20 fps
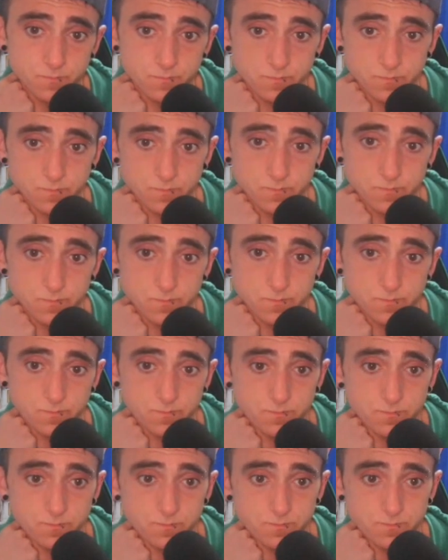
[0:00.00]

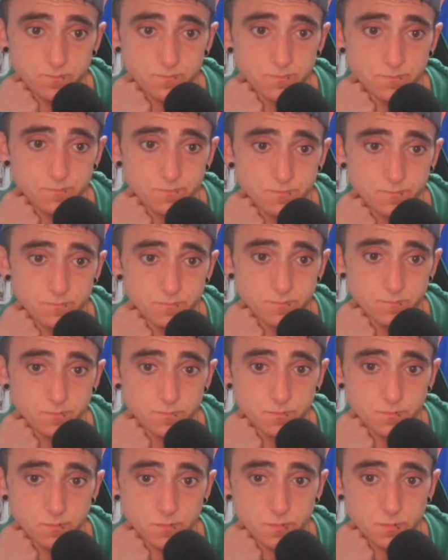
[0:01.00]

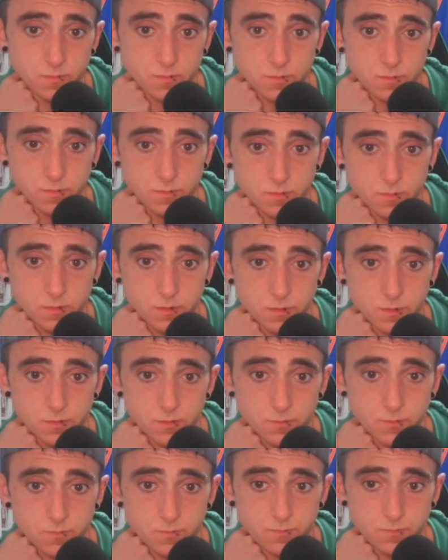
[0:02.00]

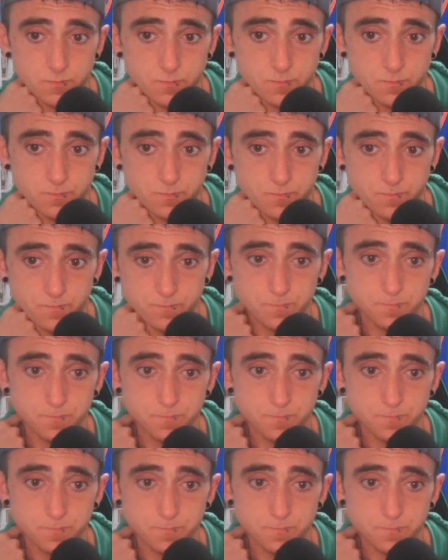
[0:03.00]
(not speaking)